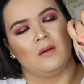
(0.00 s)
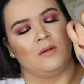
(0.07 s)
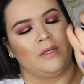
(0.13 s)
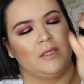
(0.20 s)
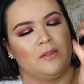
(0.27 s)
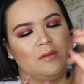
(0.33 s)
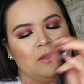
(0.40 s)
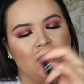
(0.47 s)
Oh
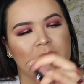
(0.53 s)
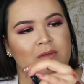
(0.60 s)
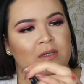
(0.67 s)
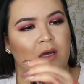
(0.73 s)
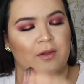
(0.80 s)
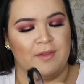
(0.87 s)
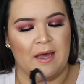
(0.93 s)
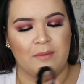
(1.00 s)
wait, no,
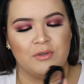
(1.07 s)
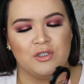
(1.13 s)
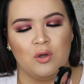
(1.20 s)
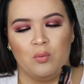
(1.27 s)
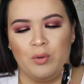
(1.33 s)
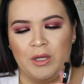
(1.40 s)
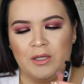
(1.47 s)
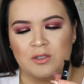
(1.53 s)
that was
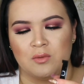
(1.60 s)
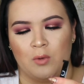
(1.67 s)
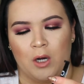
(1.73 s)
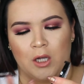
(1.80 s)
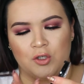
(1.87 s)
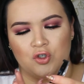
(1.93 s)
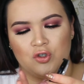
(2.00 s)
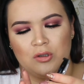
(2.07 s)
a weak
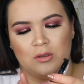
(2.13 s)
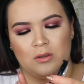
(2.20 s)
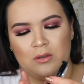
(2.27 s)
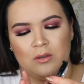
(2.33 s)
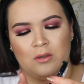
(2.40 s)
swatch.